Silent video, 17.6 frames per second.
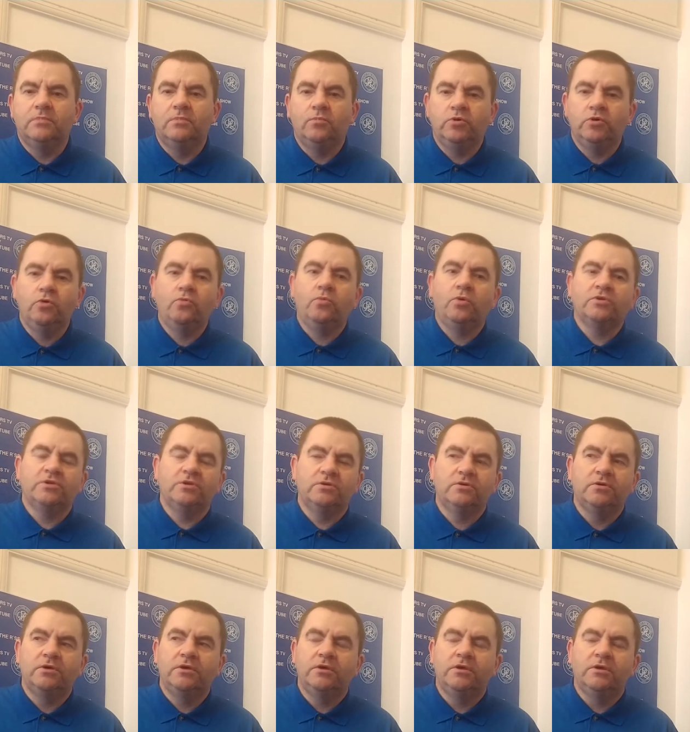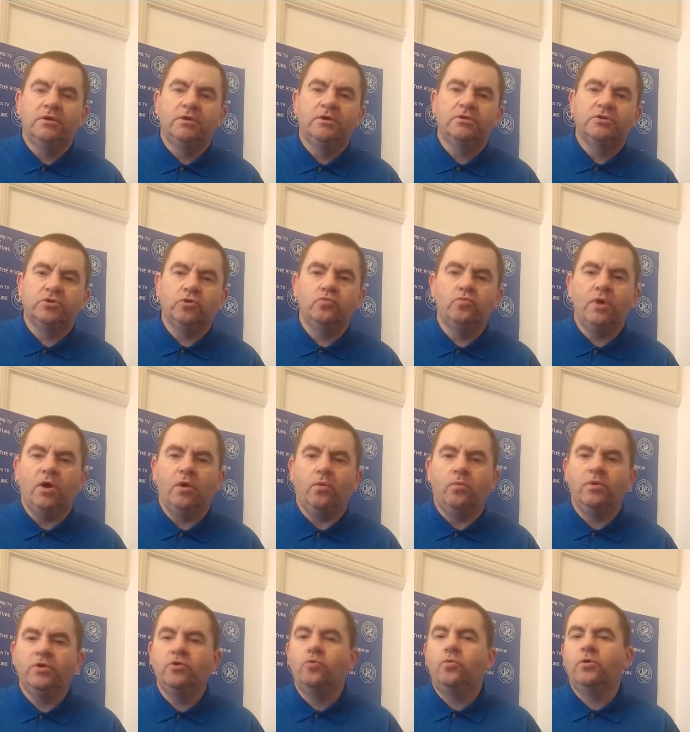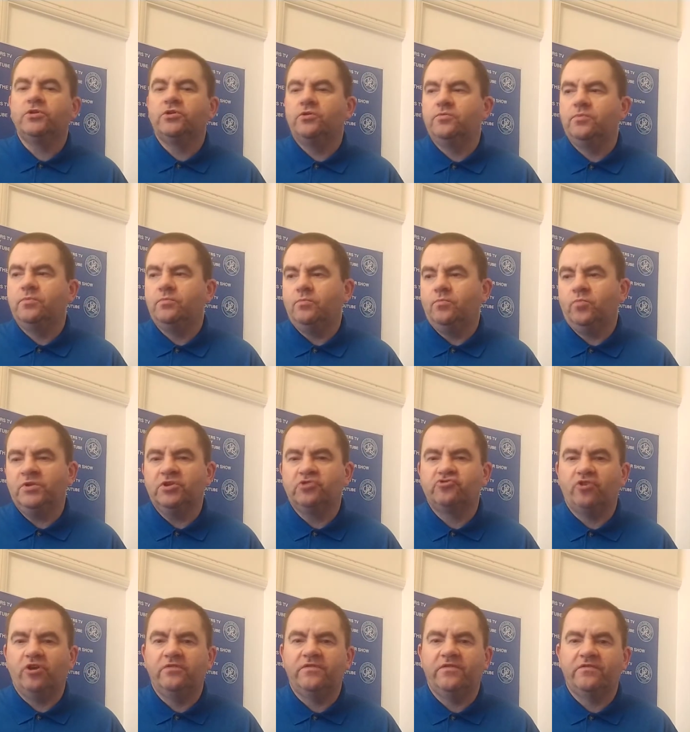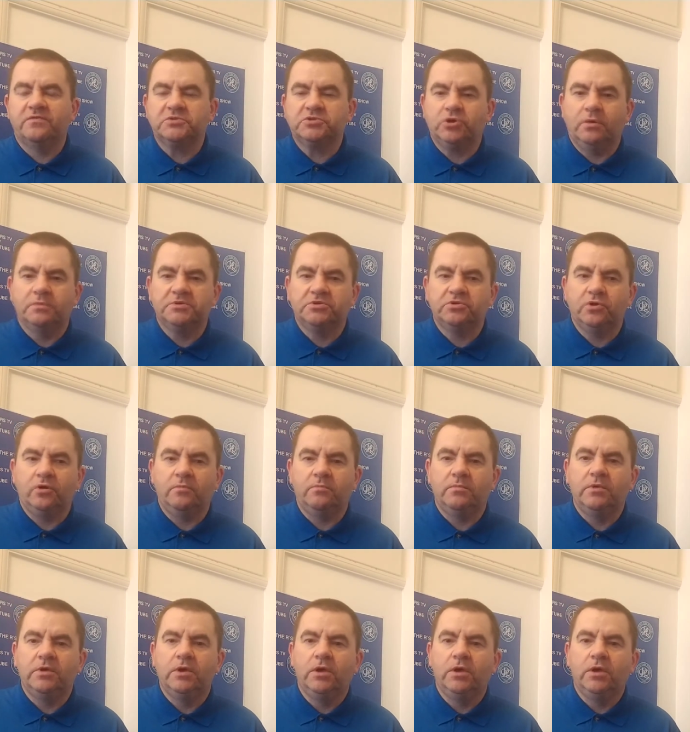We all want to do well. We all want to win a trophy from time to time.